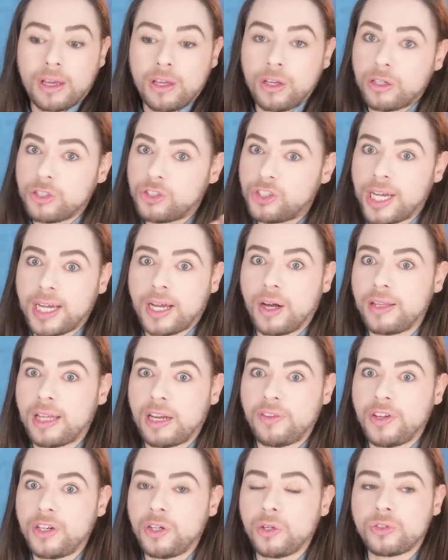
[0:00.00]
you can check out
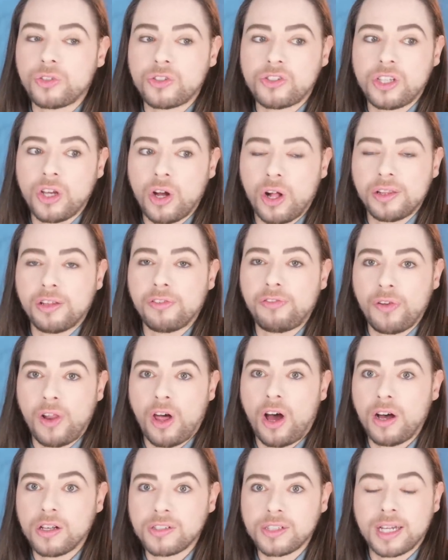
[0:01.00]
that video to see all the
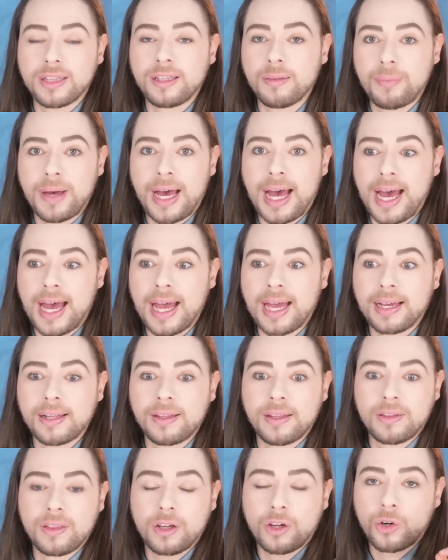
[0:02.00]
flaws on the
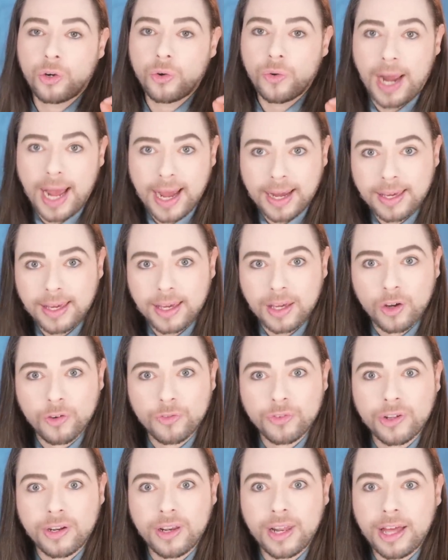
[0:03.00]
bag. The, the cracking
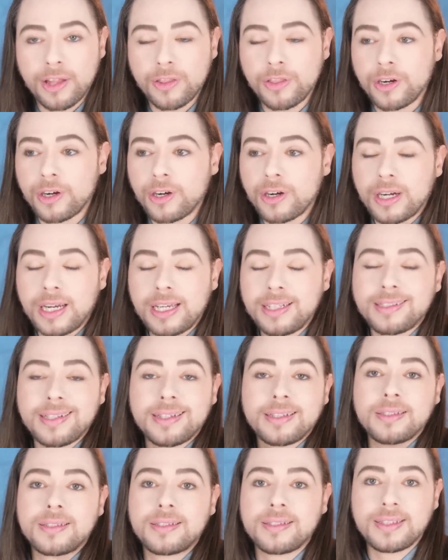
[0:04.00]
of the leather
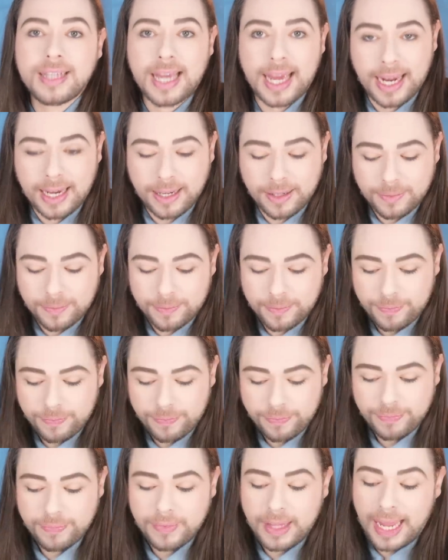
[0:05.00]
is insane.
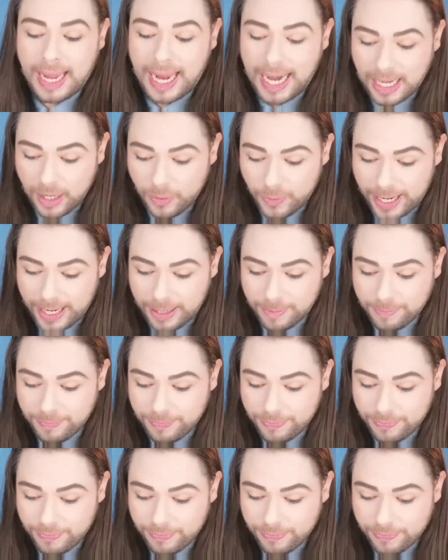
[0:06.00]
Anyway,
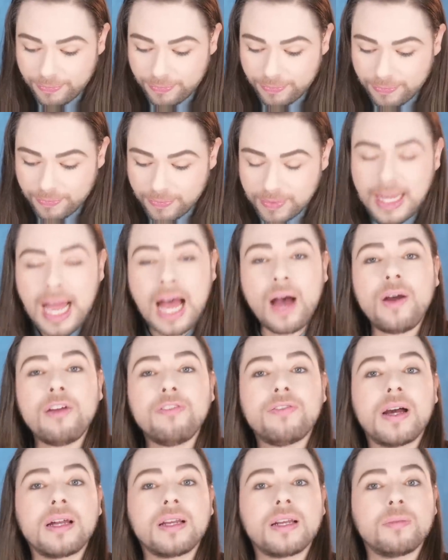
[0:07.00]
now
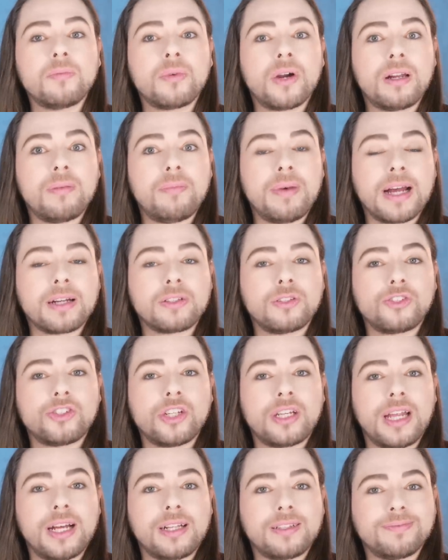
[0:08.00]
I finally brought it back to
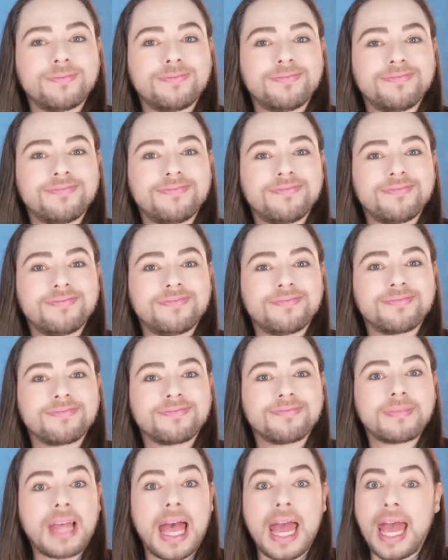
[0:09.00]
Chanel.
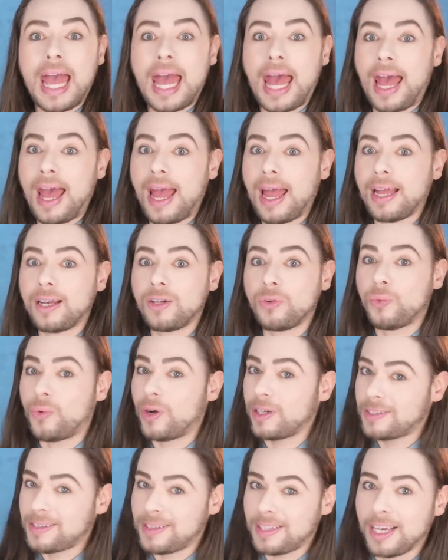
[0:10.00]
And
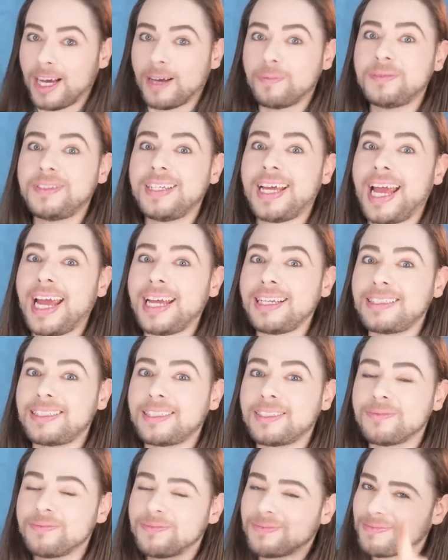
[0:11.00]
what's the
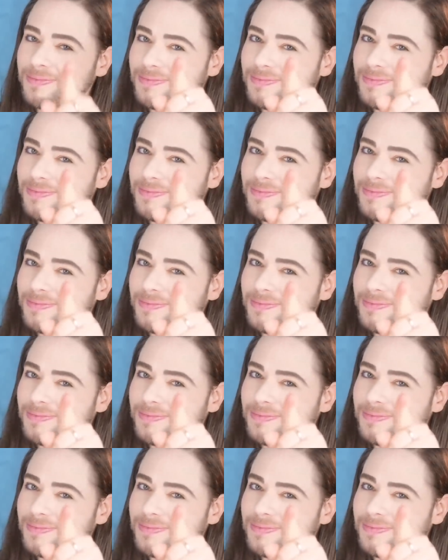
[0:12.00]
update?